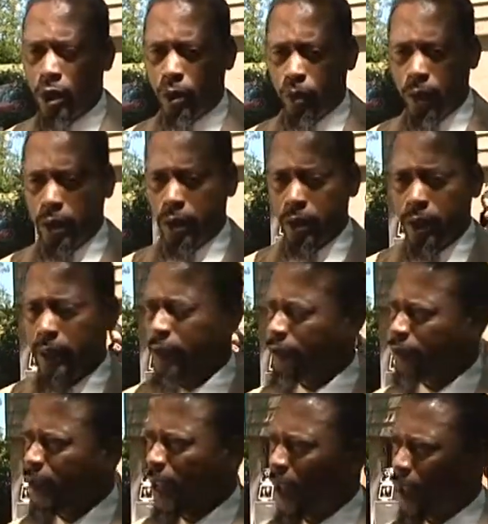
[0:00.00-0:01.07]
we learn in
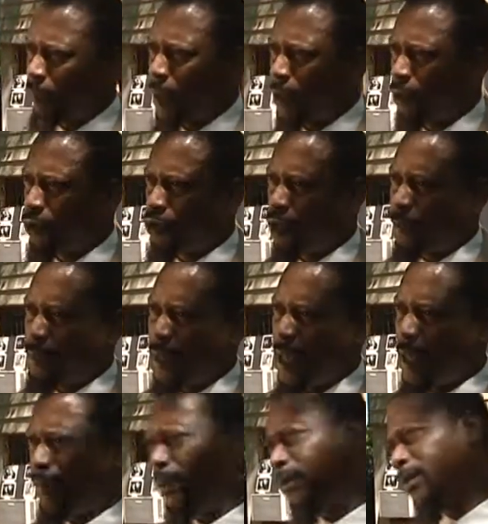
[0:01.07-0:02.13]
Islam about the story of Bilal
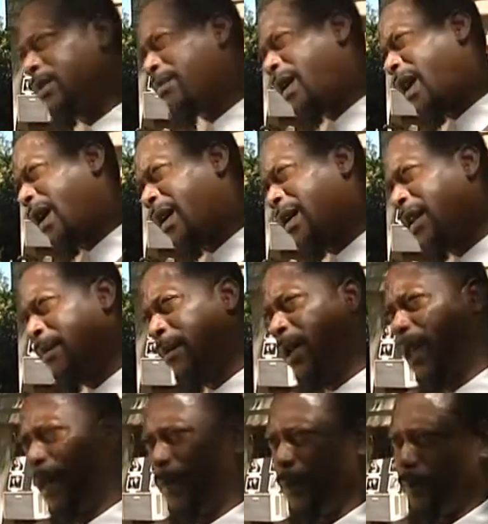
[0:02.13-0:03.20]
ibn Rabah. Allah
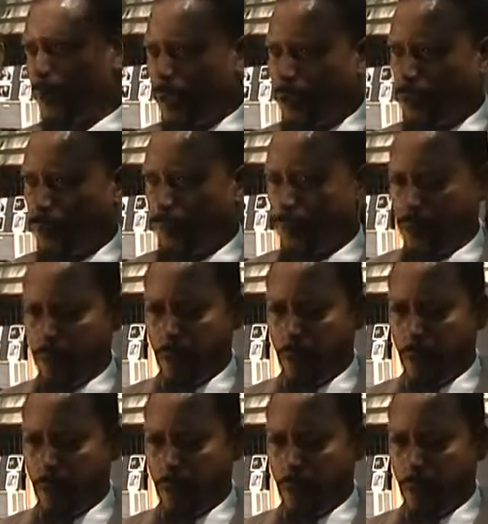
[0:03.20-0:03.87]
be pleased with him.